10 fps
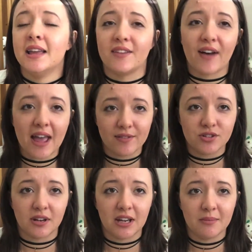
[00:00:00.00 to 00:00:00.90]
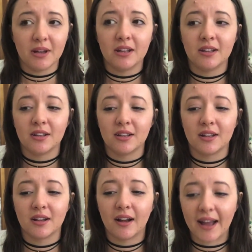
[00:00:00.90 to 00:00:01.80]
if I have a dream,
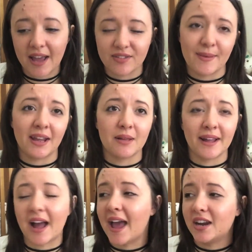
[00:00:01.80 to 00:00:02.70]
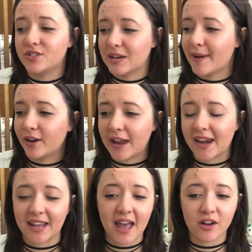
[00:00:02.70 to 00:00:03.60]
I have to make it. Like I had a dream, I
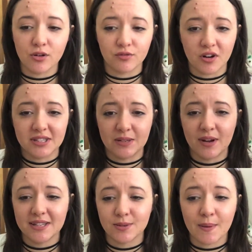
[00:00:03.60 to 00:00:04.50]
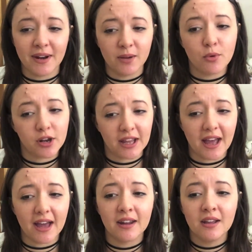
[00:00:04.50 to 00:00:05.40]
had a cat called Rosie once. So I went and bought a
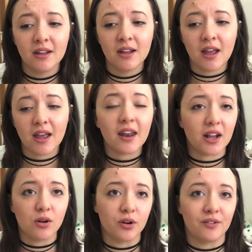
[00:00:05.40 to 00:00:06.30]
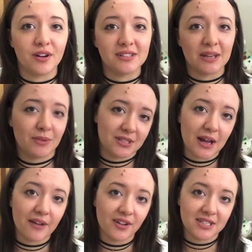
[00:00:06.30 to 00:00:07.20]
cat, and I called her Rosie, and we still
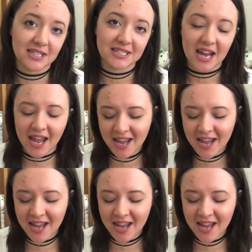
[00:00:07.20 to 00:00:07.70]
have her to this day.